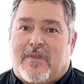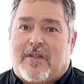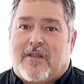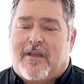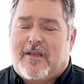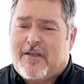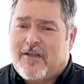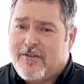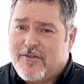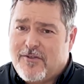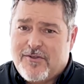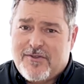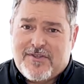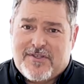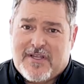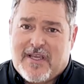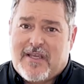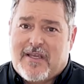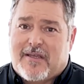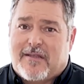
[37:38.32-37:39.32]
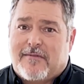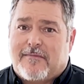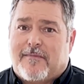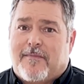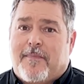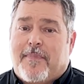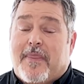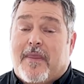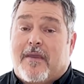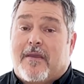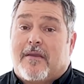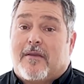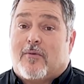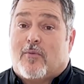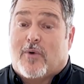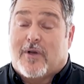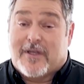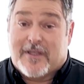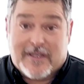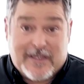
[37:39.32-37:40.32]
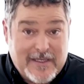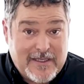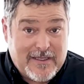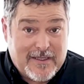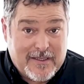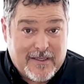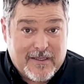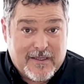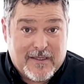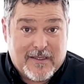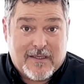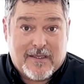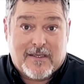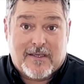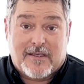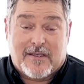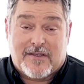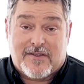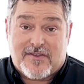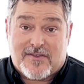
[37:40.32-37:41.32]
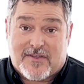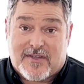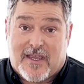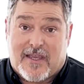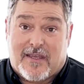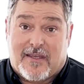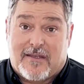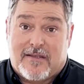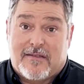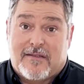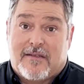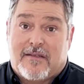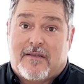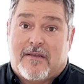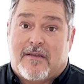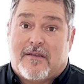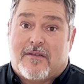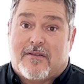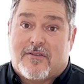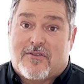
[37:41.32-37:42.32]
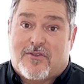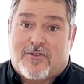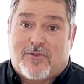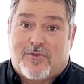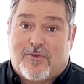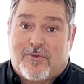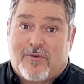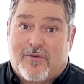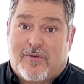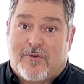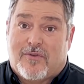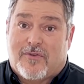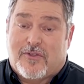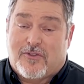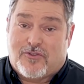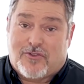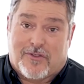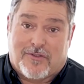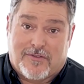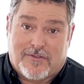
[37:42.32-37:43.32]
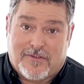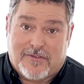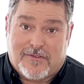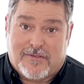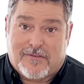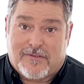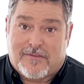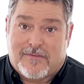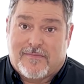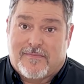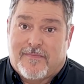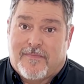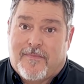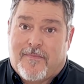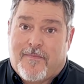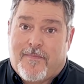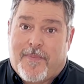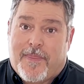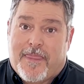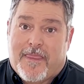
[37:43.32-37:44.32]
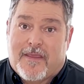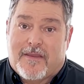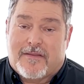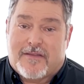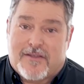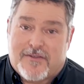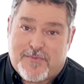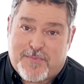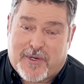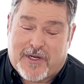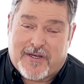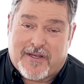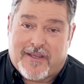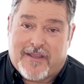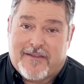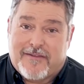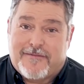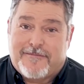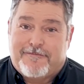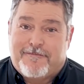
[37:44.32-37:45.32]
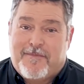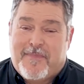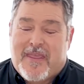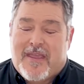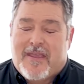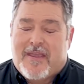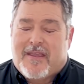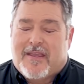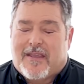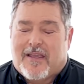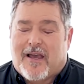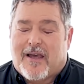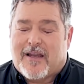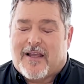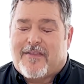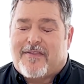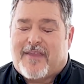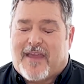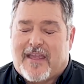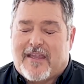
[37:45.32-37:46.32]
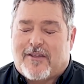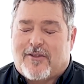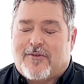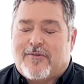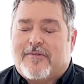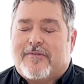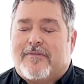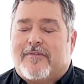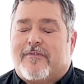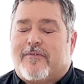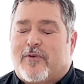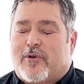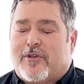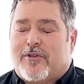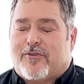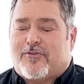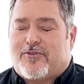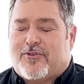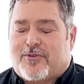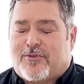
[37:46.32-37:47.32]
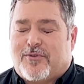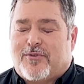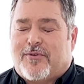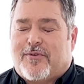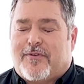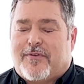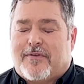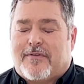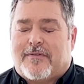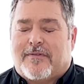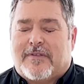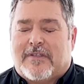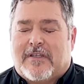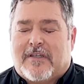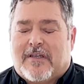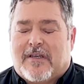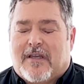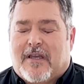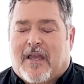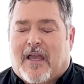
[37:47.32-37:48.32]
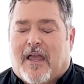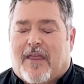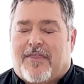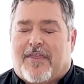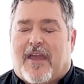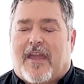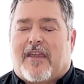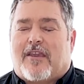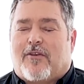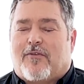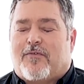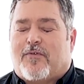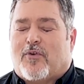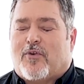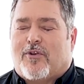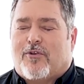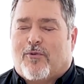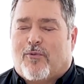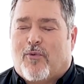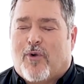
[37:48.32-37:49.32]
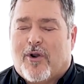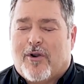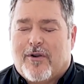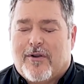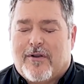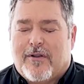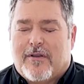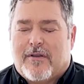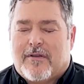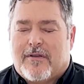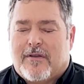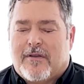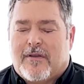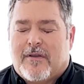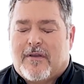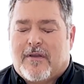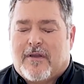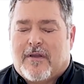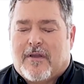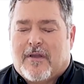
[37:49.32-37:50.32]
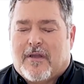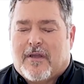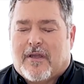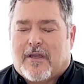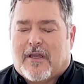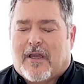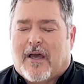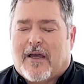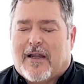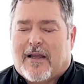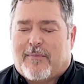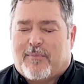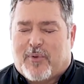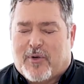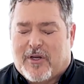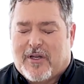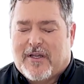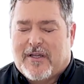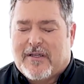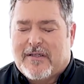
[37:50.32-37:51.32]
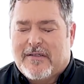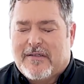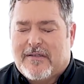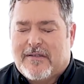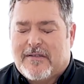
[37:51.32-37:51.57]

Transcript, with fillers: and understand what he is saying to the churches. Let's pray together. God, I thank you for your truth. I thank you for your word. God, I pray